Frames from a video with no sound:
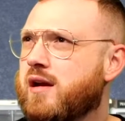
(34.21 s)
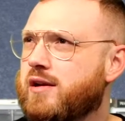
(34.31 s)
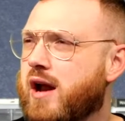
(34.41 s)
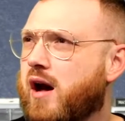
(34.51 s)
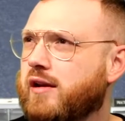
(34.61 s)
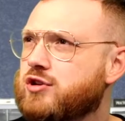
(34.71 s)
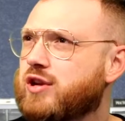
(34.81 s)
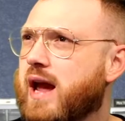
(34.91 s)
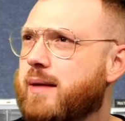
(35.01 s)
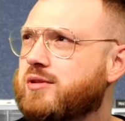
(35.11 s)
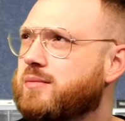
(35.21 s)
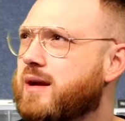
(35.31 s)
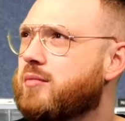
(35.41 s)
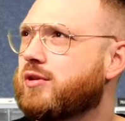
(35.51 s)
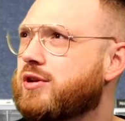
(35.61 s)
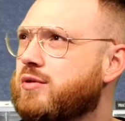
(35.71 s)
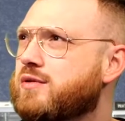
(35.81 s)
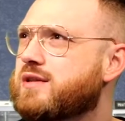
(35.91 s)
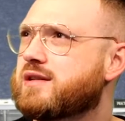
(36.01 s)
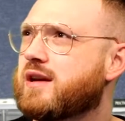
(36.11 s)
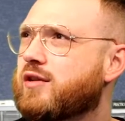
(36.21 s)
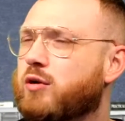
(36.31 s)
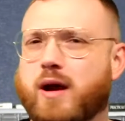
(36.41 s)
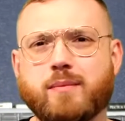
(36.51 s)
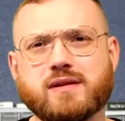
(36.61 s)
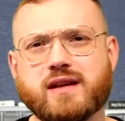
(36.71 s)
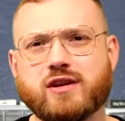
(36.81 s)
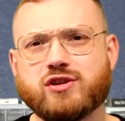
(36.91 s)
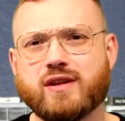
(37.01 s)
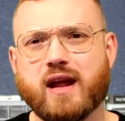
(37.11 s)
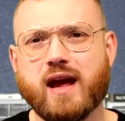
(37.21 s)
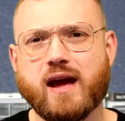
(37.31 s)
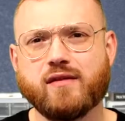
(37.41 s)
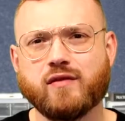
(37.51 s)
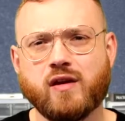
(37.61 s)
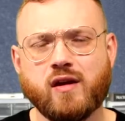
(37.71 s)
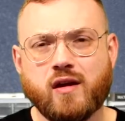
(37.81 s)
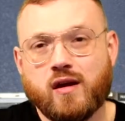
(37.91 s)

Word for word: knowledge gap to be able to use this other crappy station that I have?